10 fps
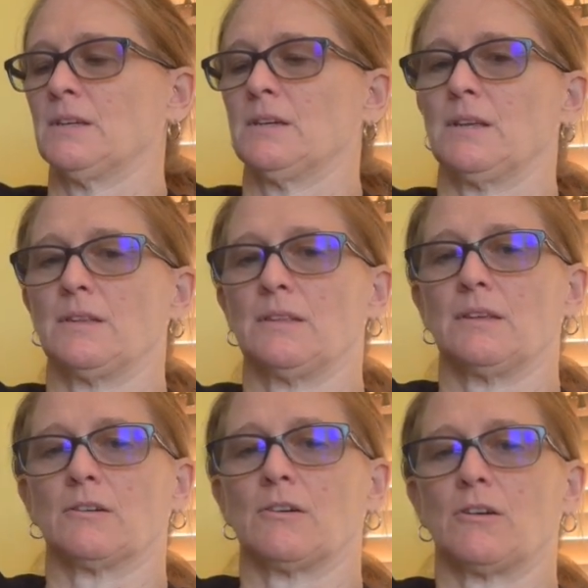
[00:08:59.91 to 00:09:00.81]
And then
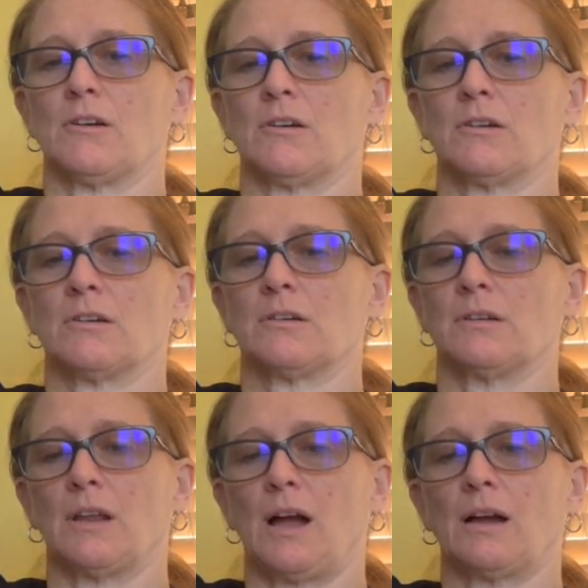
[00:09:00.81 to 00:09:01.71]
there are
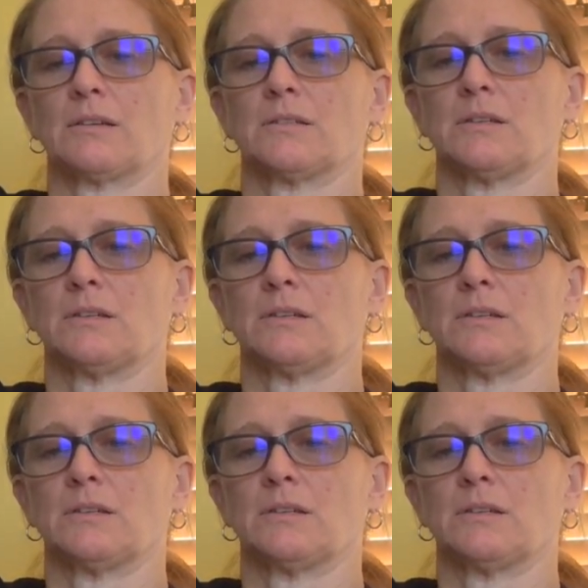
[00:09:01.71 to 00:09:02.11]
locks